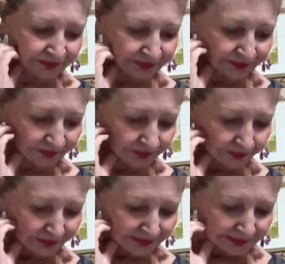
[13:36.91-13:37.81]

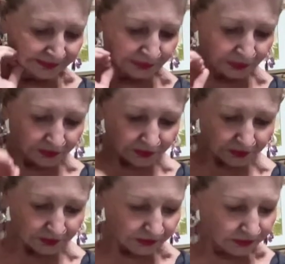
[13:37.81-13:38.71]

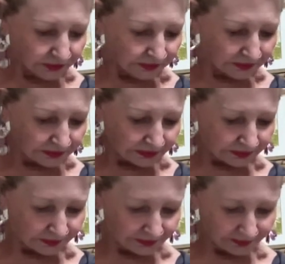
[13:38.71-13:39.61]

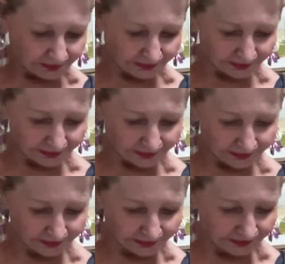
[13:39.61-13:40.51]

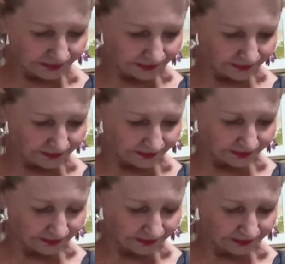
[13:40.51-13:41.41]

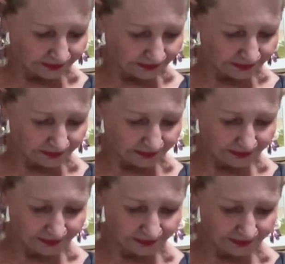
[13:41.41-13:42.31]

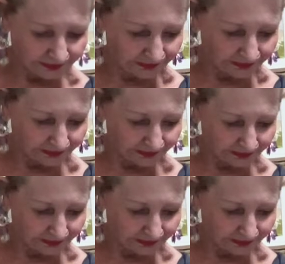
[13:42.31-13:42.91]
No one is speaking in this clip.